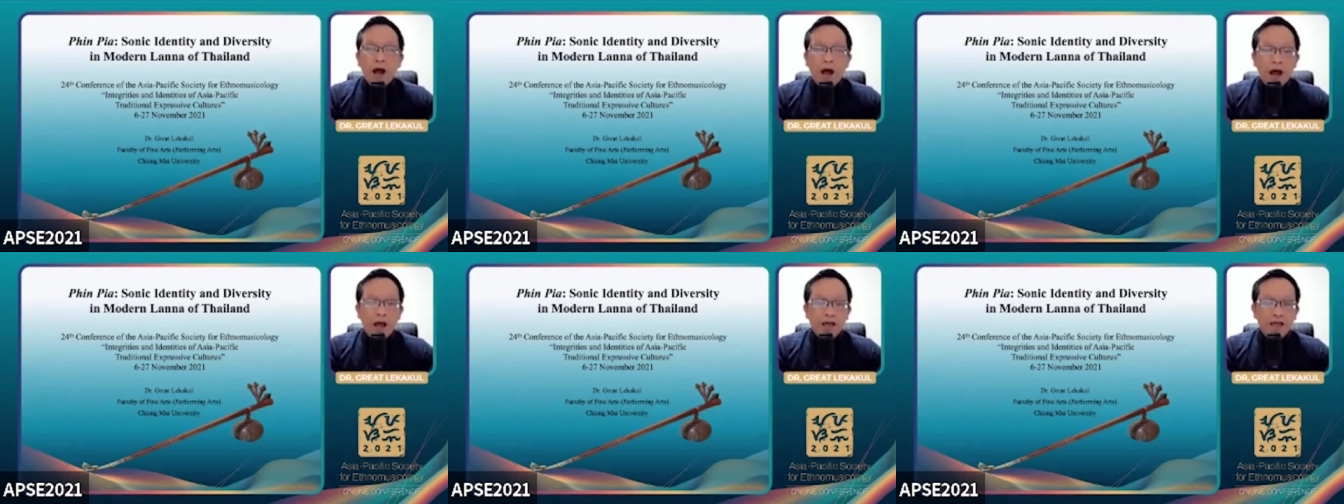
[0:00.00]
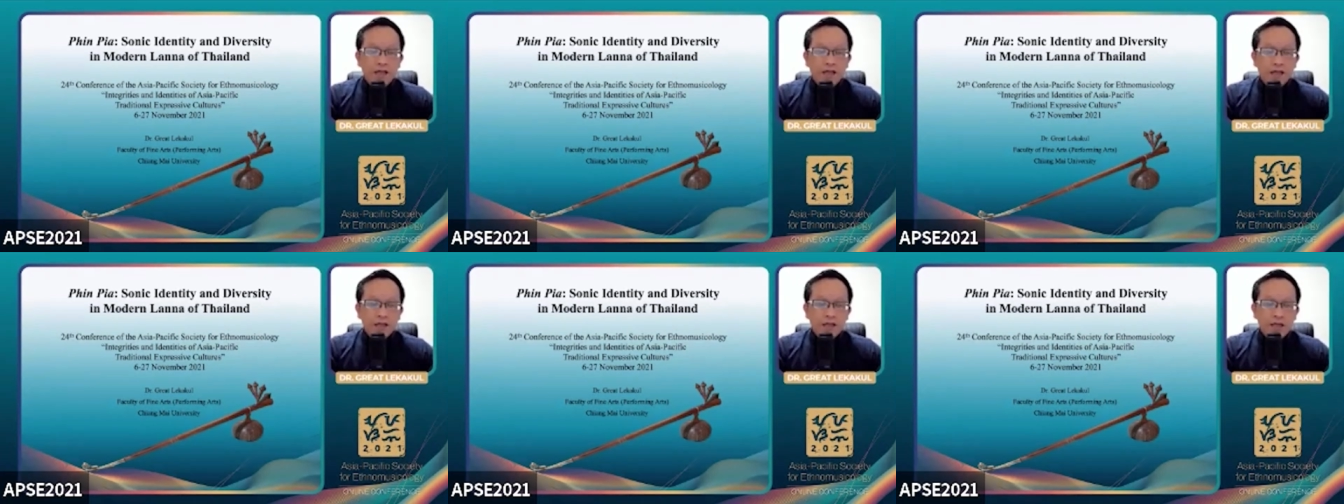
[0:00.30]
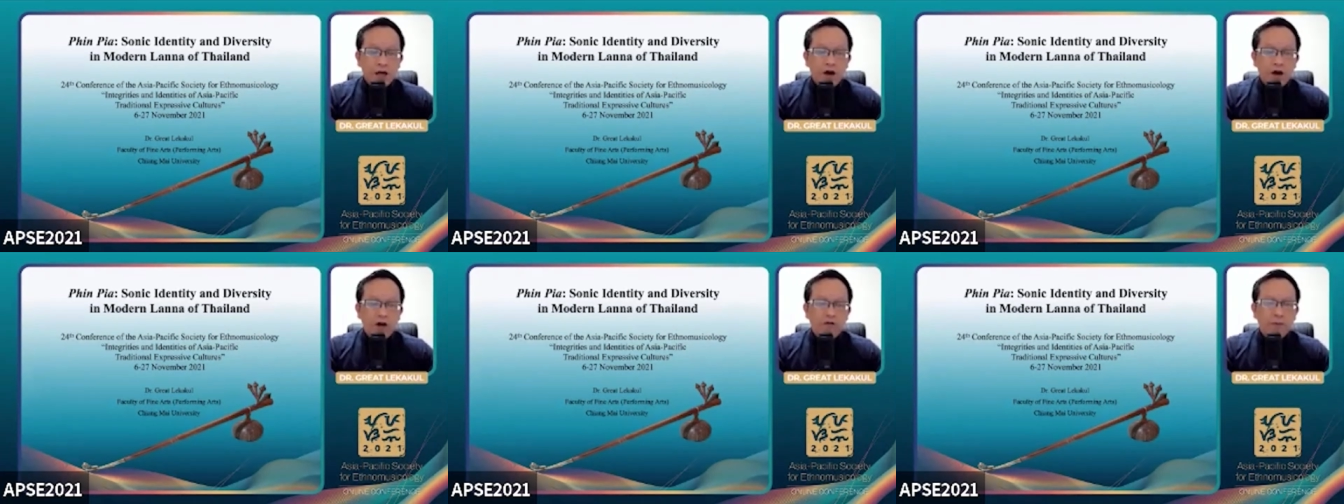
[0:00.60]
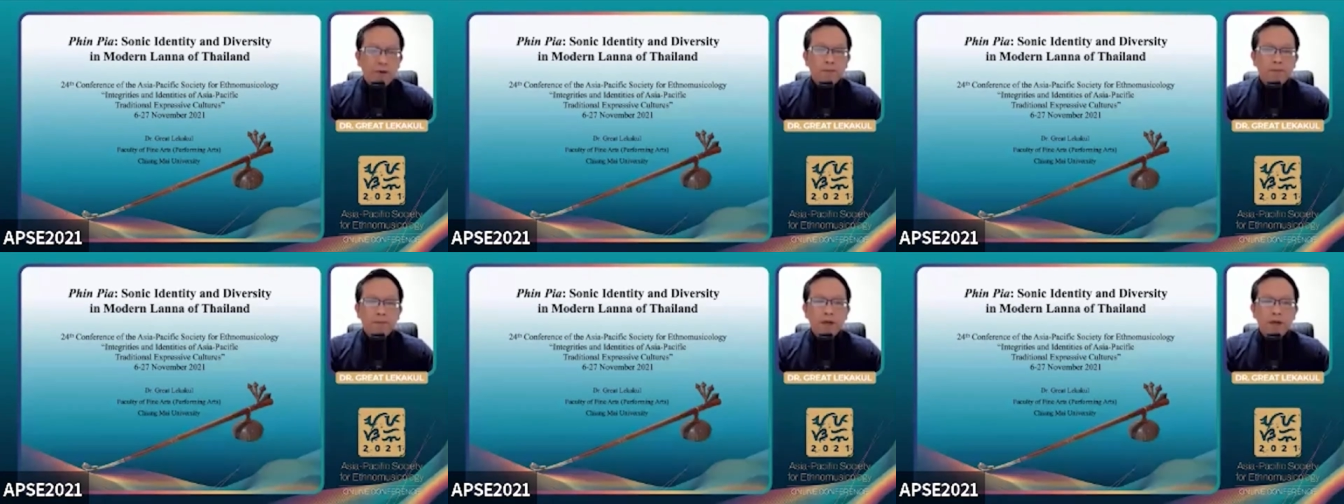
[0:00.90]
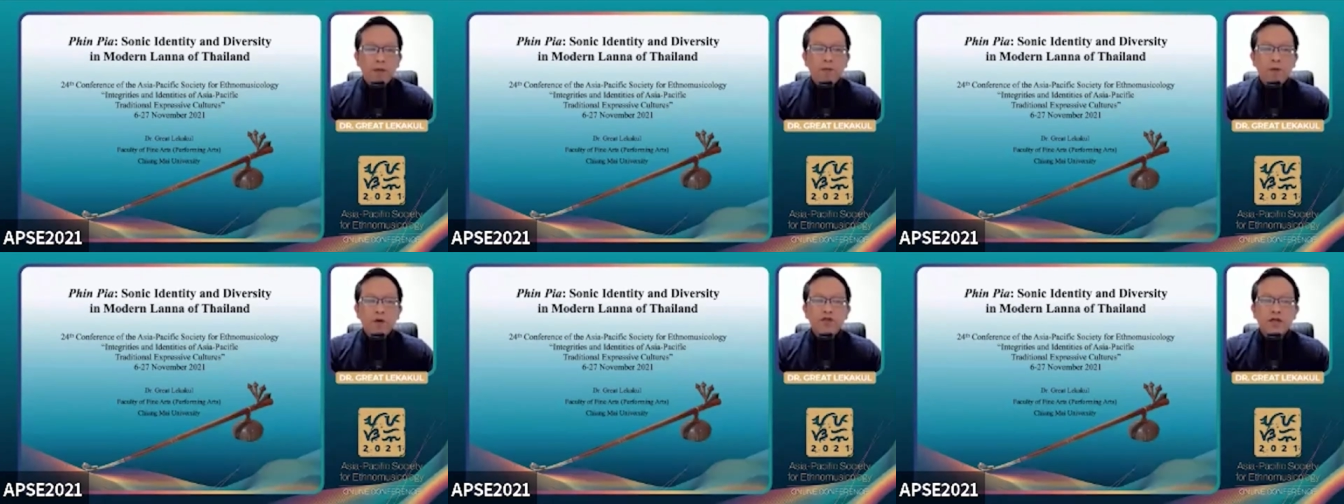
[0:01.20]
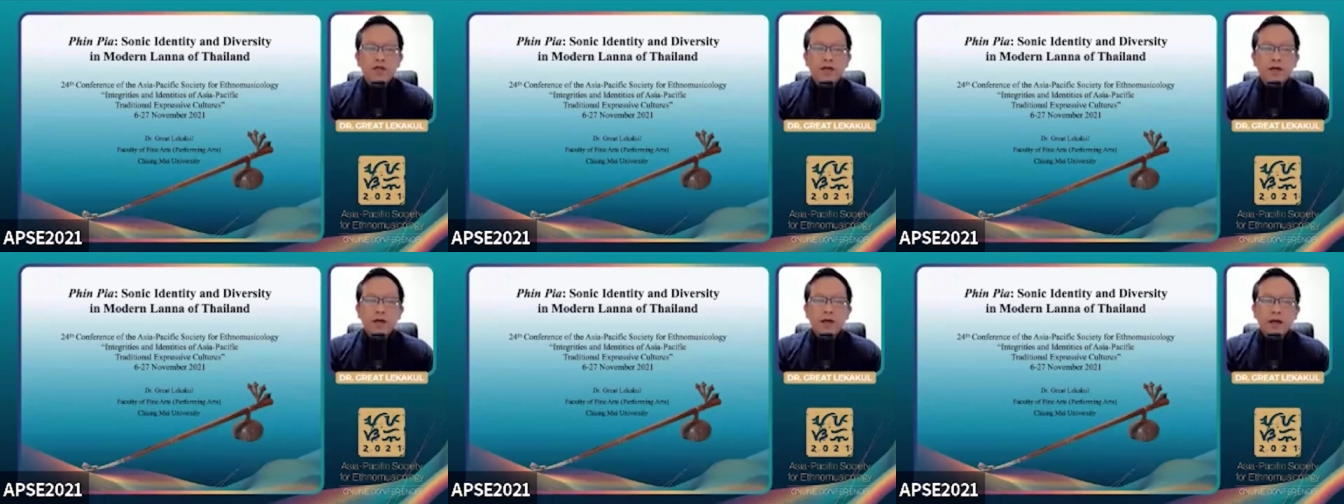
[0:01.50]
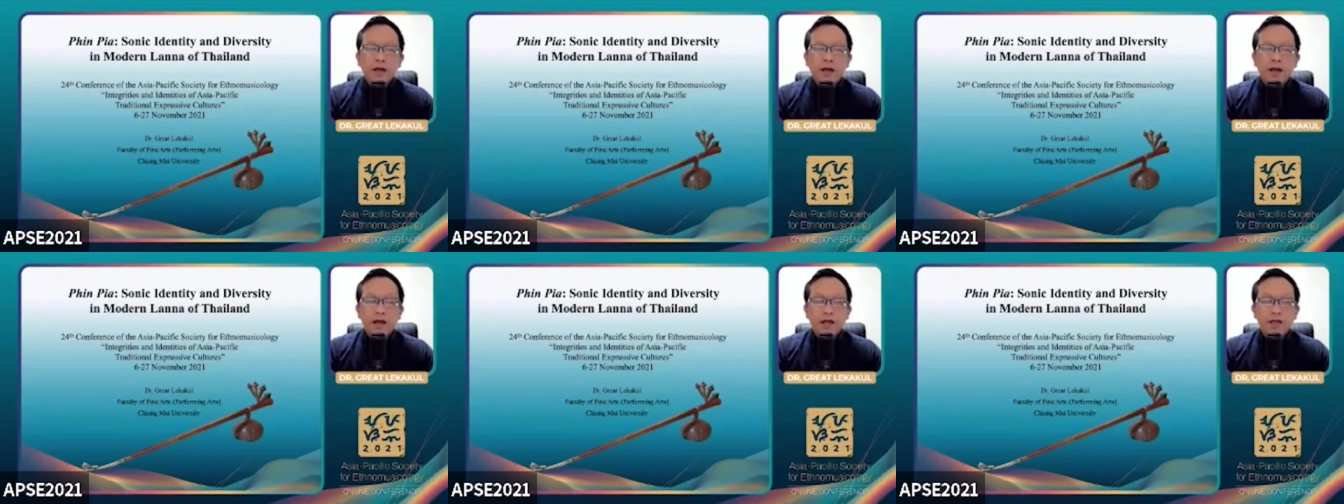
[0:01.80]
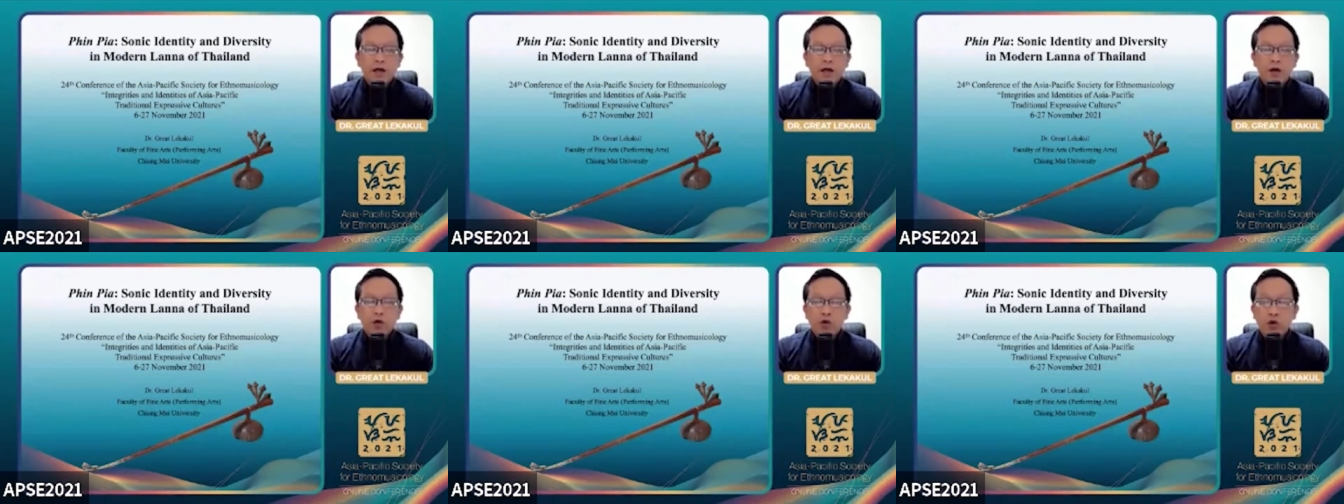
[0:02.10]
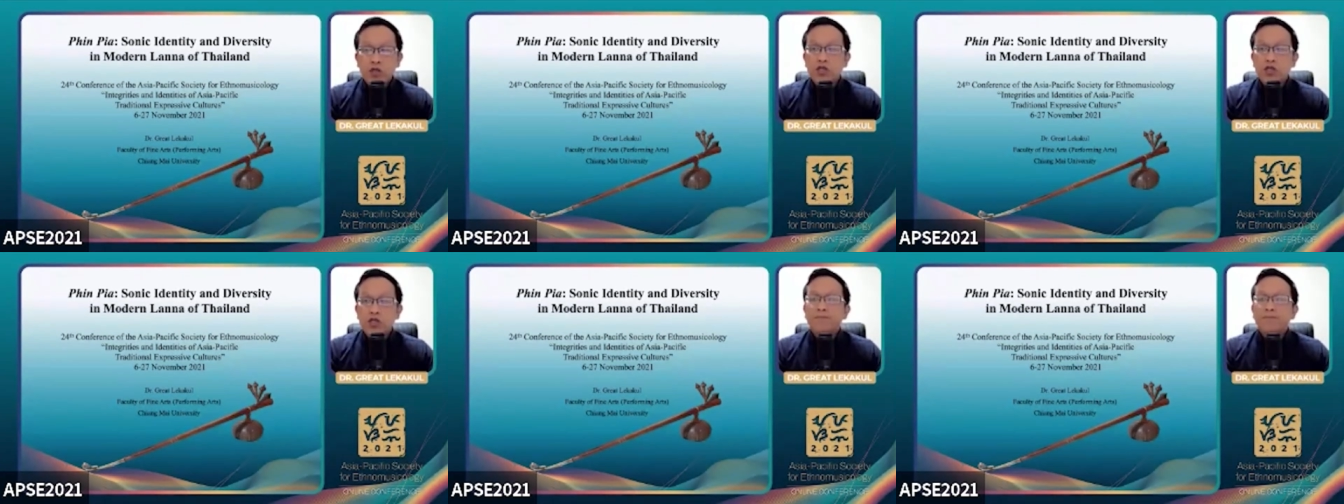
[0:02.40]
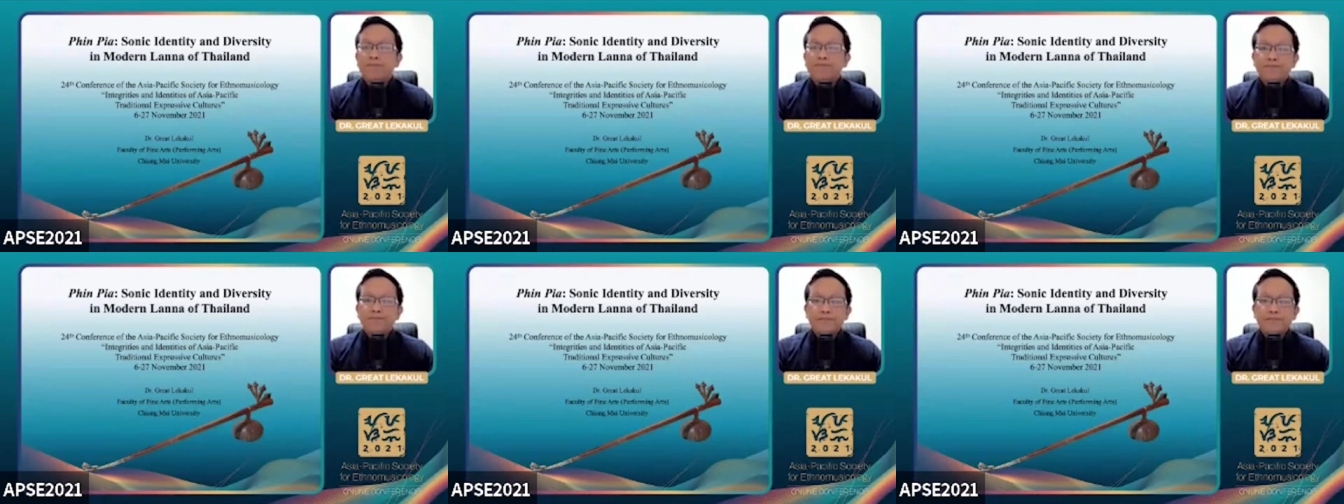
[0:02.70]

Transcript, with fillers: identity of Phin Pia music in Lanna region,